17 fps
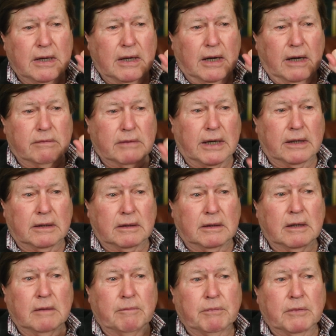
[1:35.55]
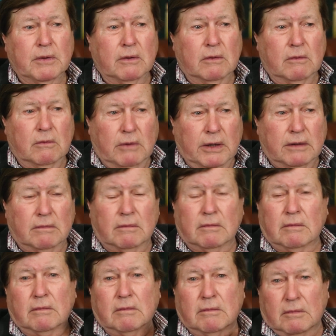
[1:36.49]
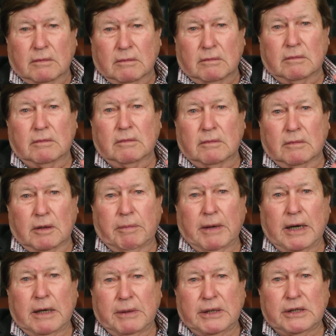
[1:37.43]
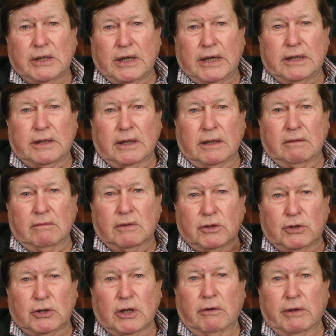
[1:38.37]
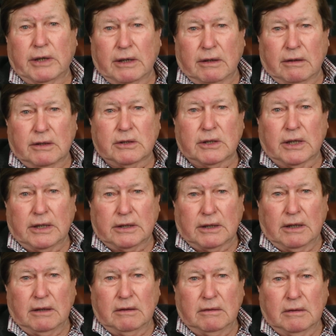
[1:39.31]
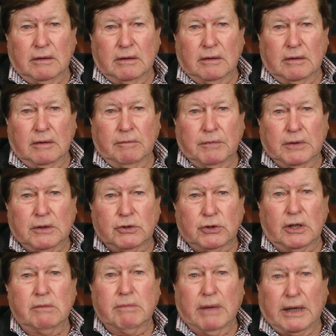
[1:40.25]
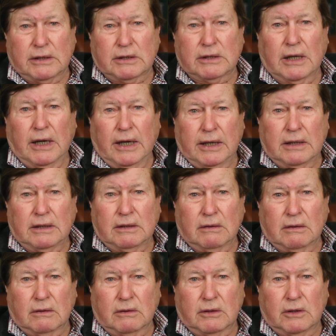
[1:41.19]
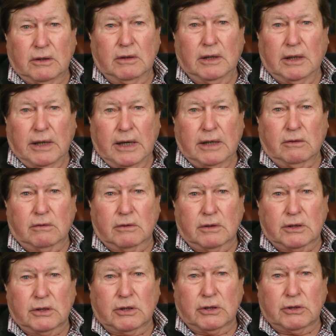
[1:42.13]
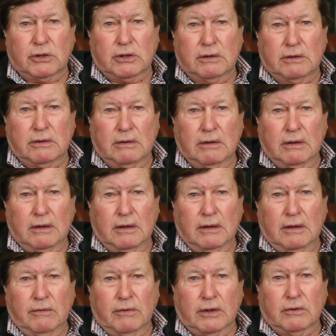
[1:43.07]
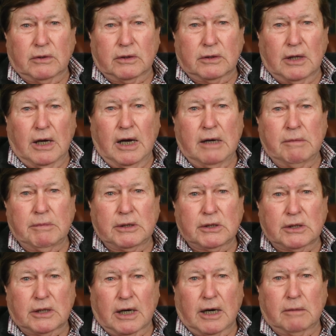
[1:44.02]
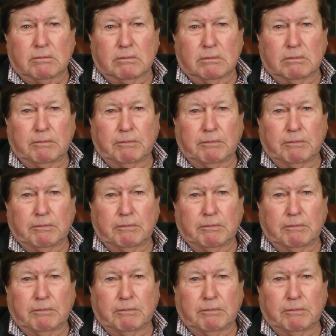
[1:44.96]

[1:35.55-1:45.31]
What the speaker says: And then when the baby's eating, the Joey is eating, she makes a unilateral decision that the time has come